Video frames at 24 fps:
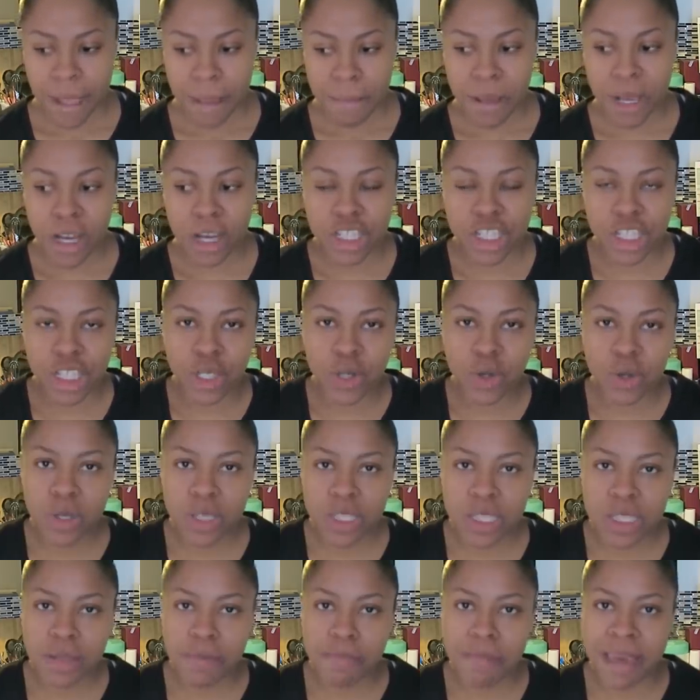because she
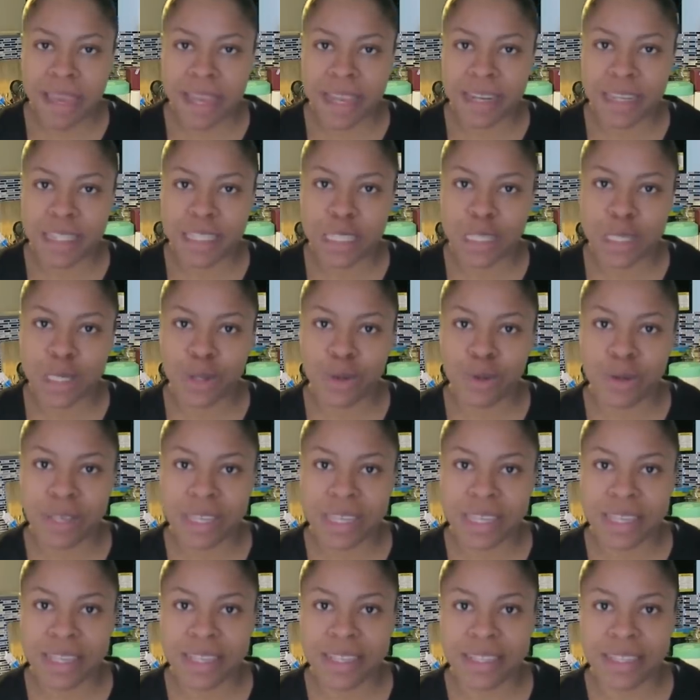goes to bed so
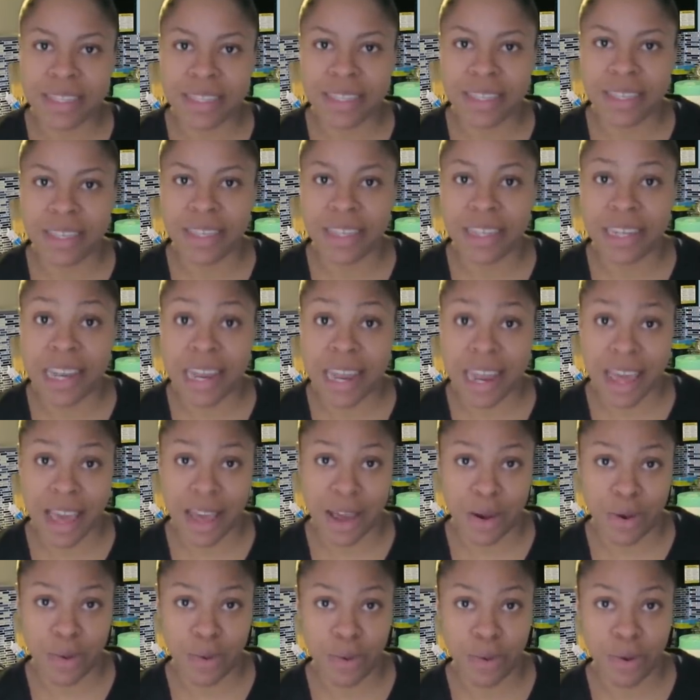easy
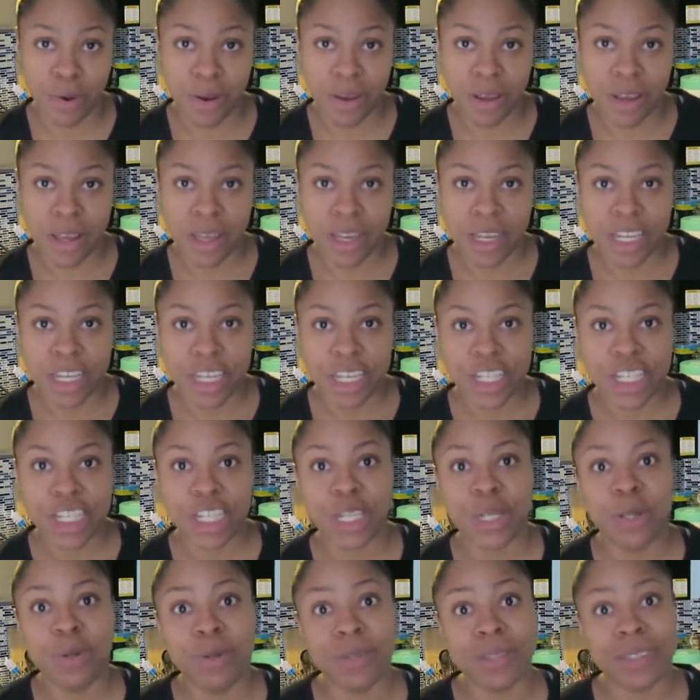now,
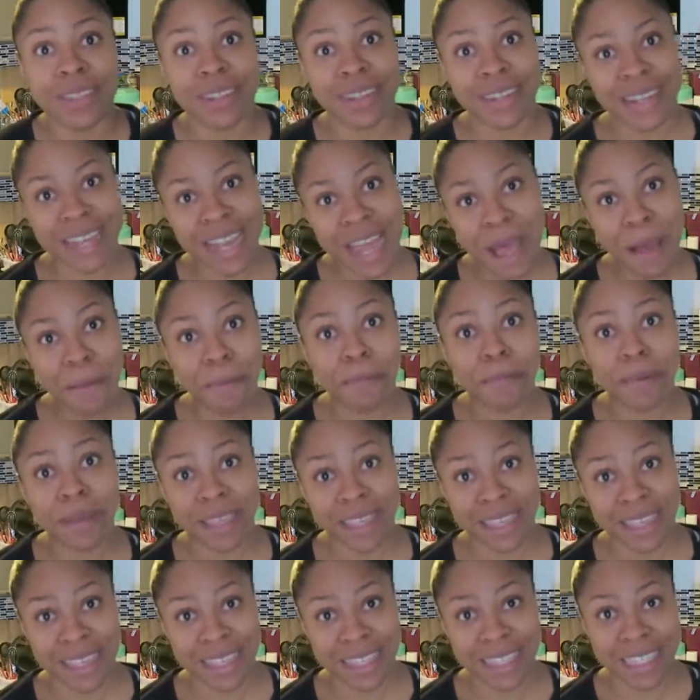she goes to nap
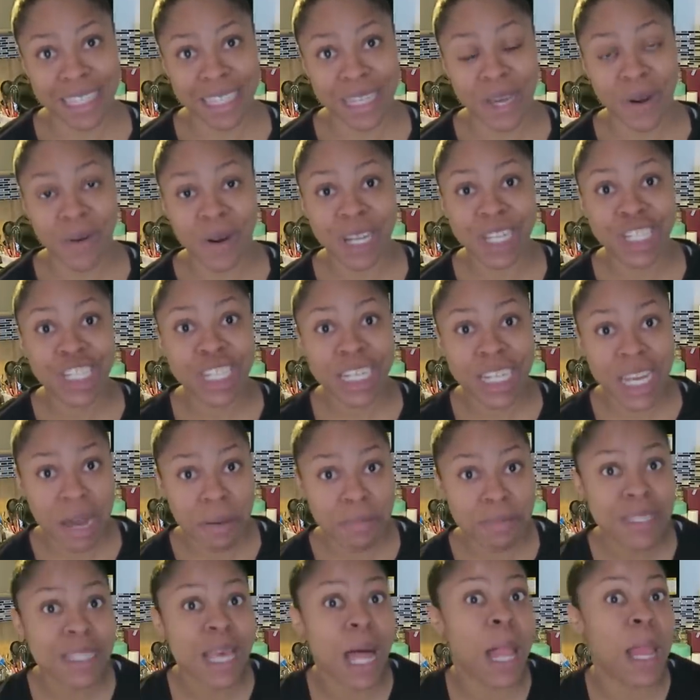easy now, and she
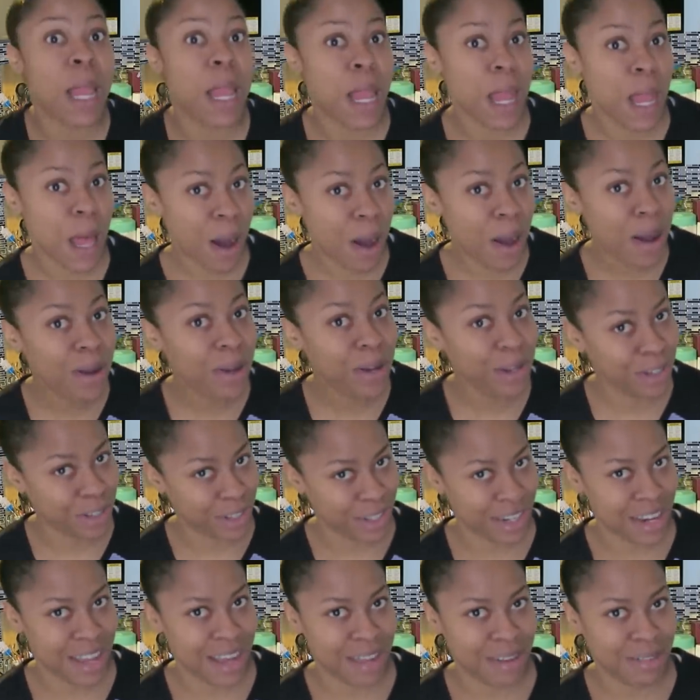naps longer
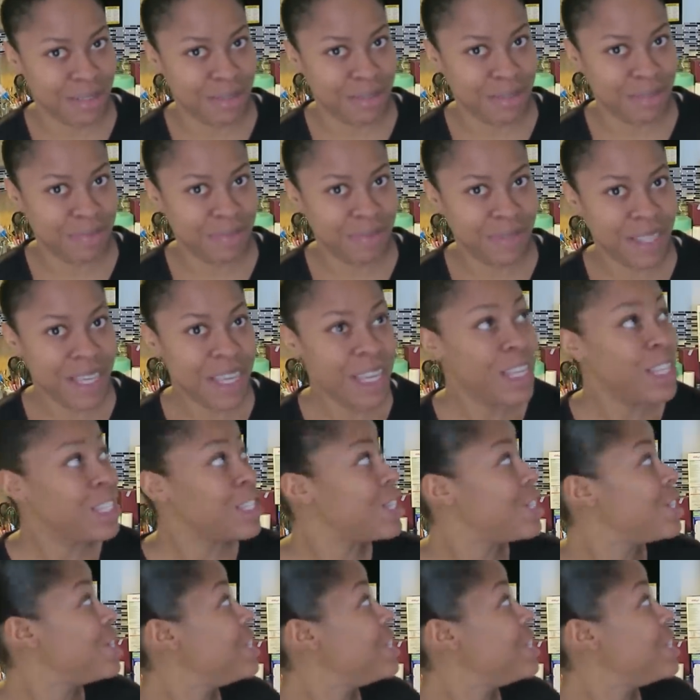now. So